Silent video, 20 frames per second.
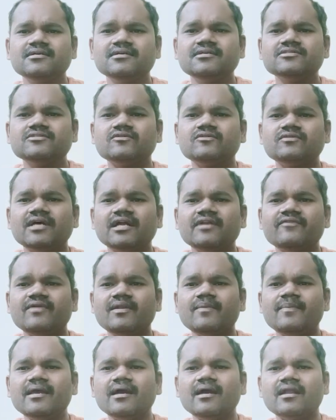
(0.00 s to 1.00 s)
so that will
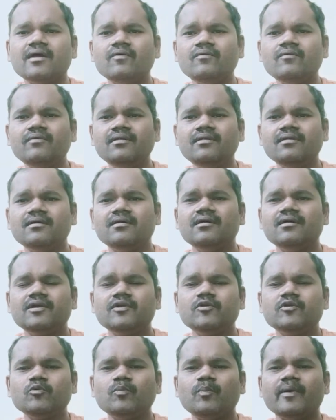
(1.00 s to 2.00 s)
be around
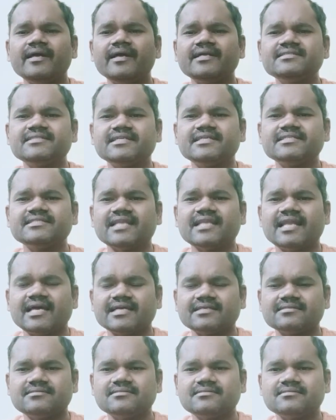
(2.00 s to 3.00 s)
2.6
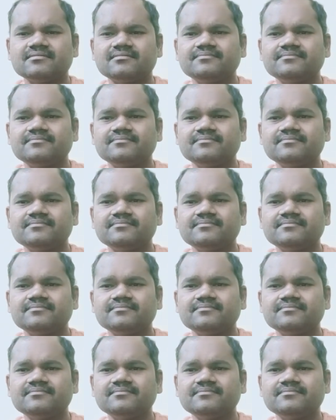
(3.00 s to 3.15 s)
lakhs.